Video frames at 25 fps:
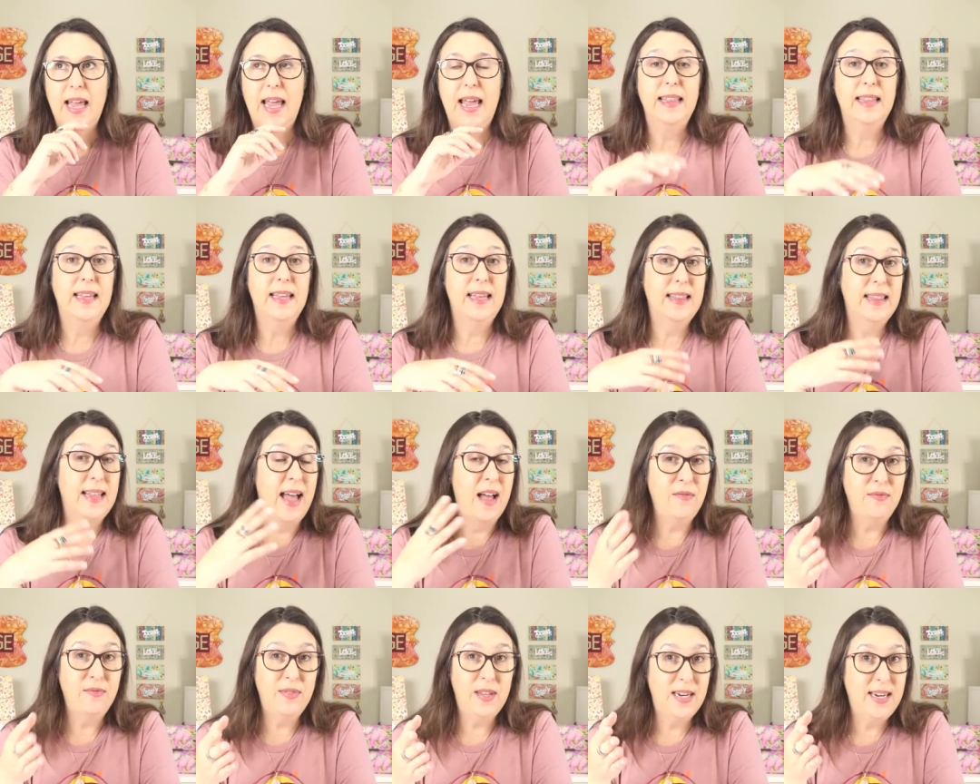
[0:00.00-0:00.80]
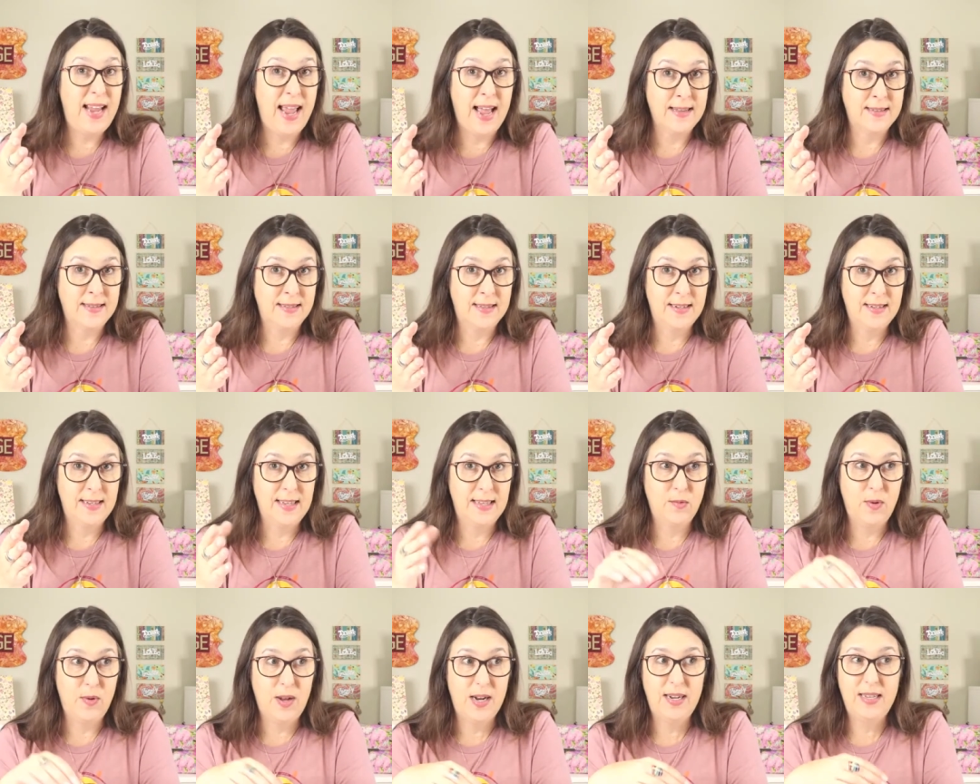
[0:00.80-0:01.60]
And then after
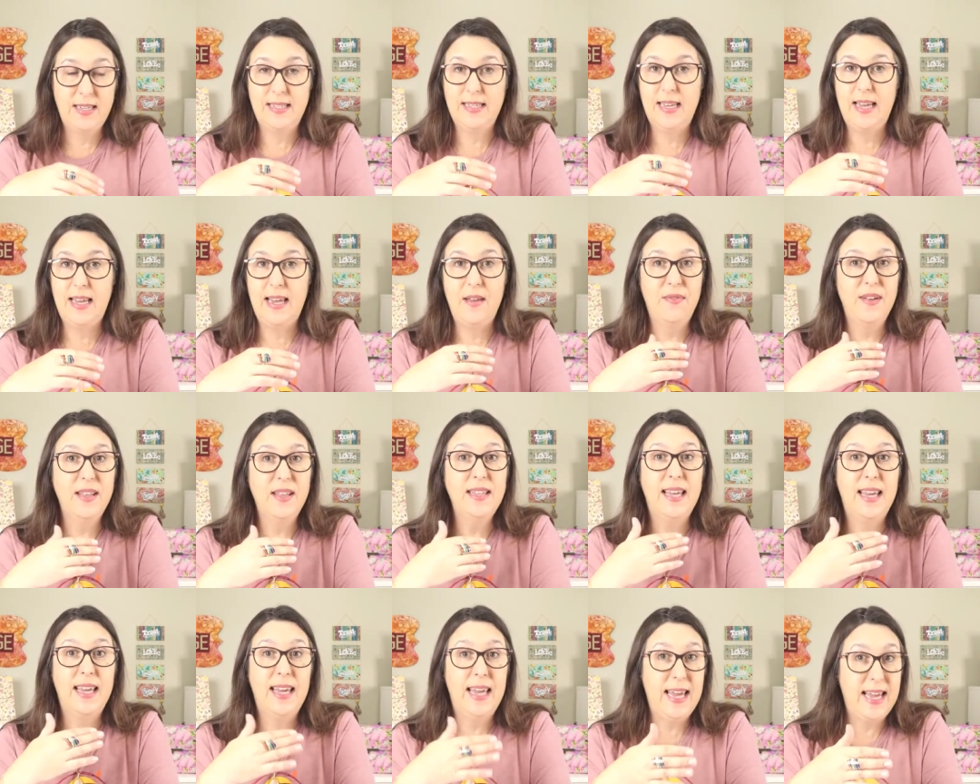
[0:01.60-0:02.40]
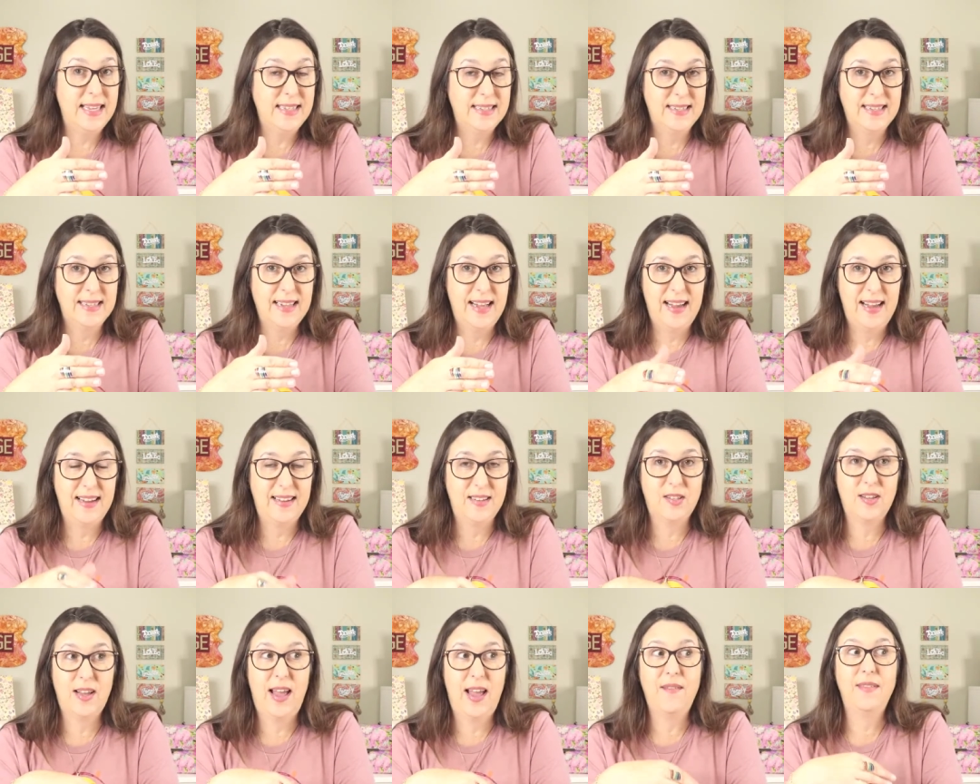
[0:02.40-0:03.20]
yesterday, where I see even kids
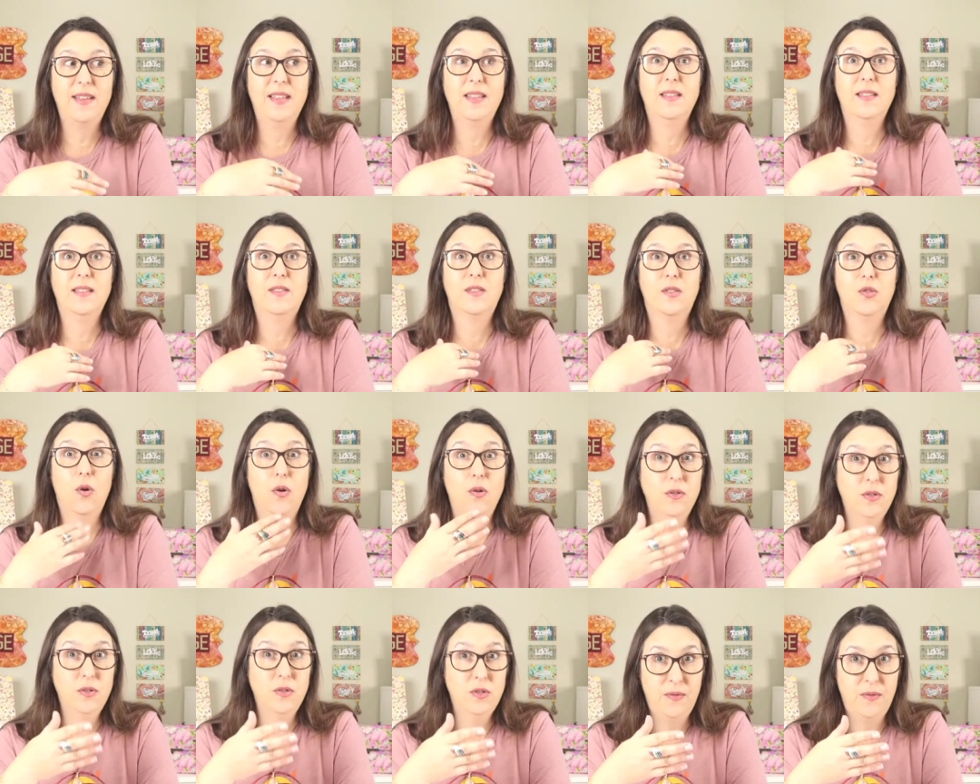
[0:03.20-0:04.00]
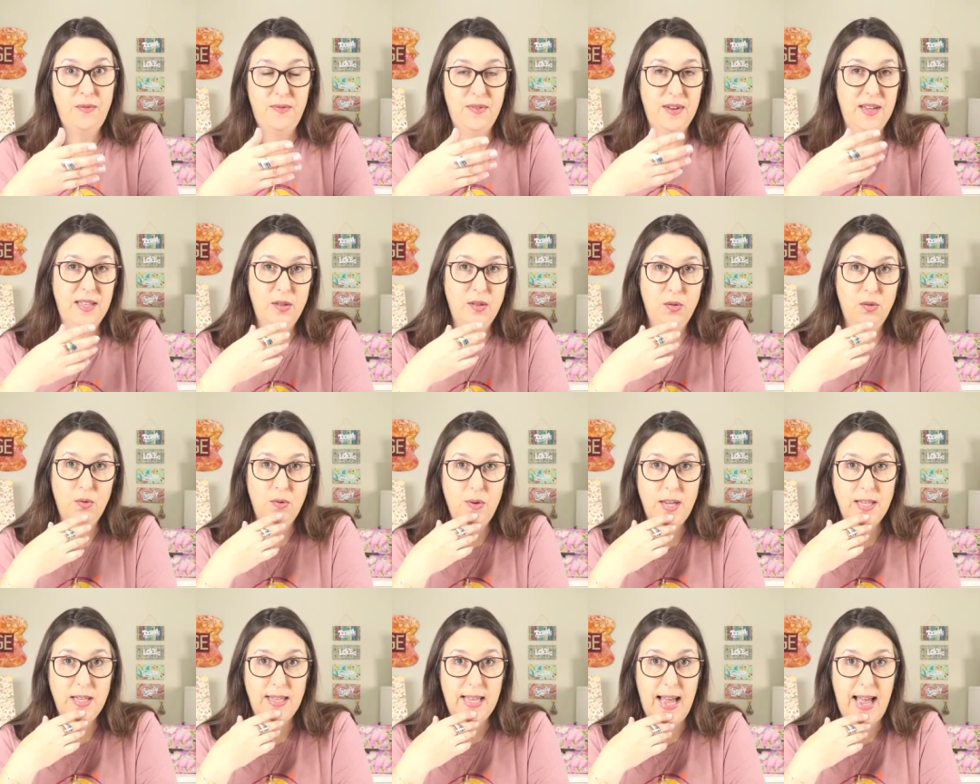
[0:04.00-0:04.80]
like having tons of fun
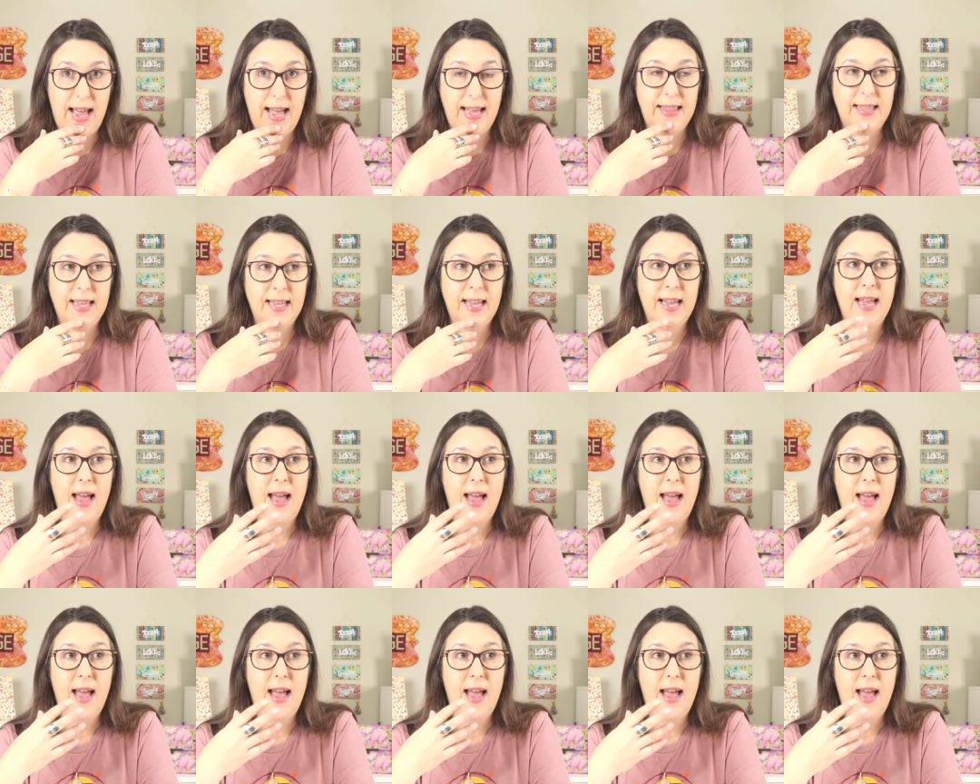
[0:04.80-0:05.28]
doing that,